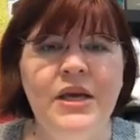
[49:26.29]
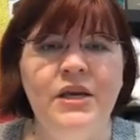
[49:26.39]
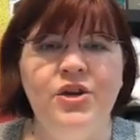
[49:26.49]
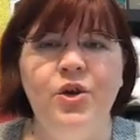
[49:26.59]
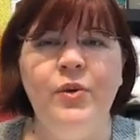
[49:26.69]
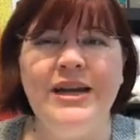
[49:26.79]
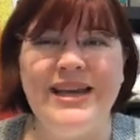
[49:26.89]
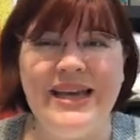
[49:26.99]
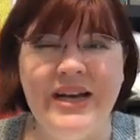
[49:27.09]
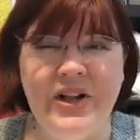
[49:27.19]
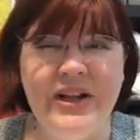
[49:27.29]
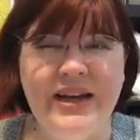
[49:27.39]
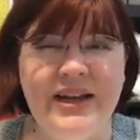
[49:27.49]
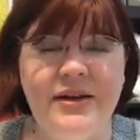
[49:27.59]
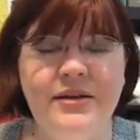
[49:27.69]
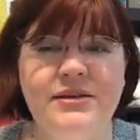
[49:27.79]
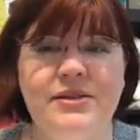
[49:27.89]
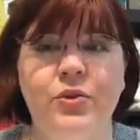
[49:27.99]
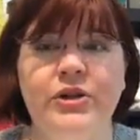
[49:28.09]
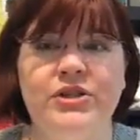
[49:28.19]
You don't want to kill it,
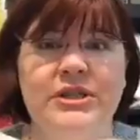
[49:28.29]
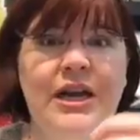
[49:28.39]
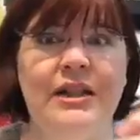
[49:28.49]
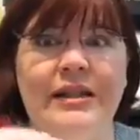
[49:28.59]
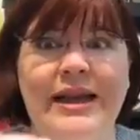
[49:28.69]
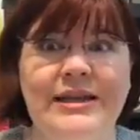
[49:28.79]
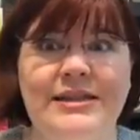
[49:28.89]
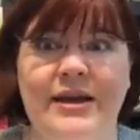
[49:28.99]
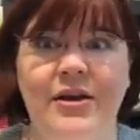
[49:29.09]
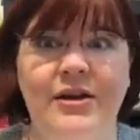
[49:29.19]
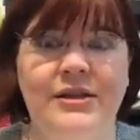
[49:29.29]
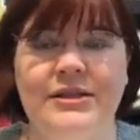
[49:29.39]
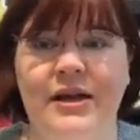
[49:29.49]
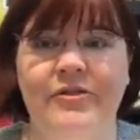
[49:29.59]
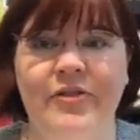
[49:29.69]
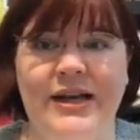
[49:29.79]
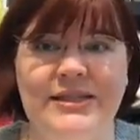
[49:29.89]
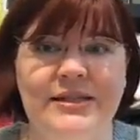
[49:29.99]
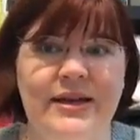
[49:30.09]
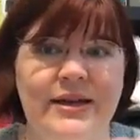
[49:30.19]
so where it just kind of lays there and it's kind of
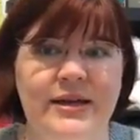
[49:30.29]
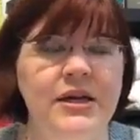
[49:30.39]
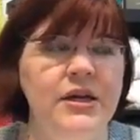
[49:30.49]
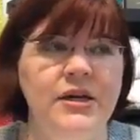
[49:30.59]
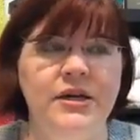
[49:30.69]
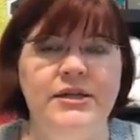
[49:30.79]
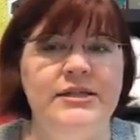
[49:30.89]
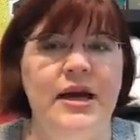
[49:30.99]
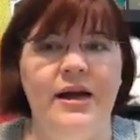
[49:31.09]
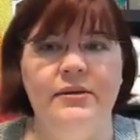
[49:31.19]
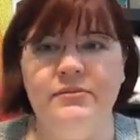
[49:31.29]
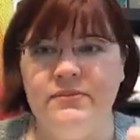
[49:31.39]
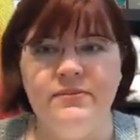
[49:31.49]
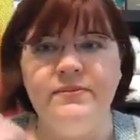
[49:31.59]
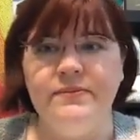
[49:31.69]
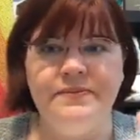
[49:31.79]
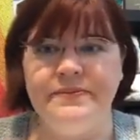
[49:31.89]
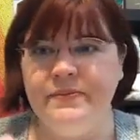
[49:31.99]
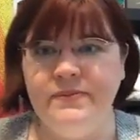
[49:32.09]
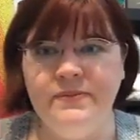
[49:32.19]
flaccid, like it's not.
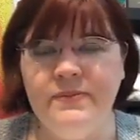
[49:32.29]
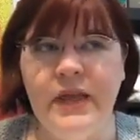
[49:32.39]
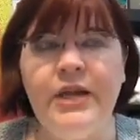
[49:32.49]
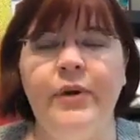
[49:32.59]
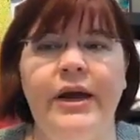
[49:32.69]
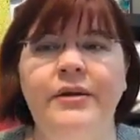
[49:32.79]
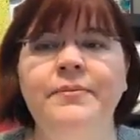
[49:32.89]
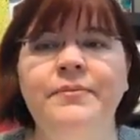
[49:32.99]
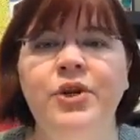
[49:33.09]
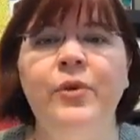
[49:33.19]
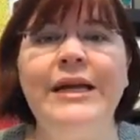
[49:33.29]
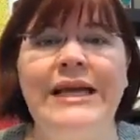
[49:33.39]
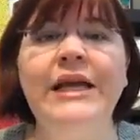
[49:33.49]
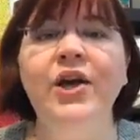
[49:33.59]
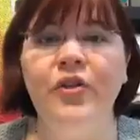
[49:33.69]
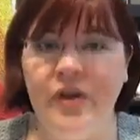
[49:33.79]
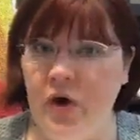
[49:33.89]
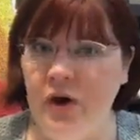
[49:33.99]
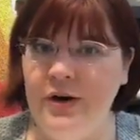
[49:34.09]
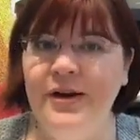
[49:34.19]
Anyway, you don't want to kill the
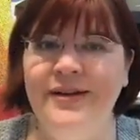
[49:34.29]
yarn.